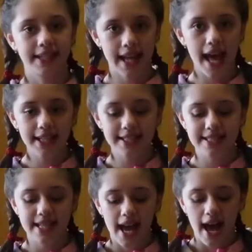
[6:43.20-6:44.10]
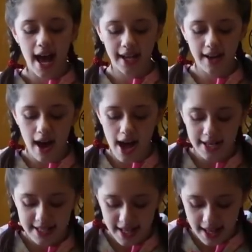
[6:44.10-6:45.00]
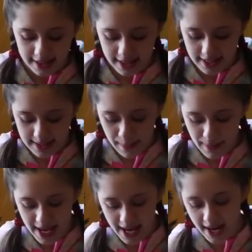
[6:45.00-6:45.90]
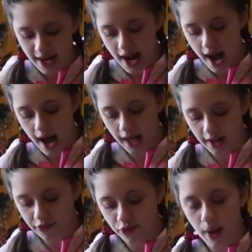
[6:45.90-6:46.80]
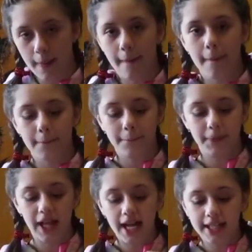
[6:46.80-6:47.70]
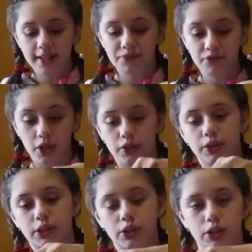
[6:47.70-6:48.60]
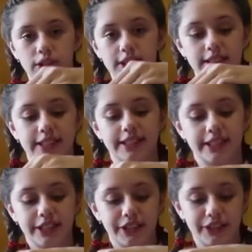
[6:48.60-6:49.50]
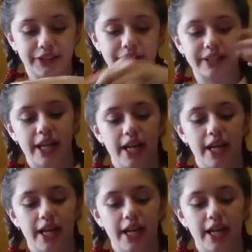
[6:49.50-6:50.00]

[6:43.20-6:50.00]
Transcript: Next, I got this pair of black and rose gold Adidas shoes.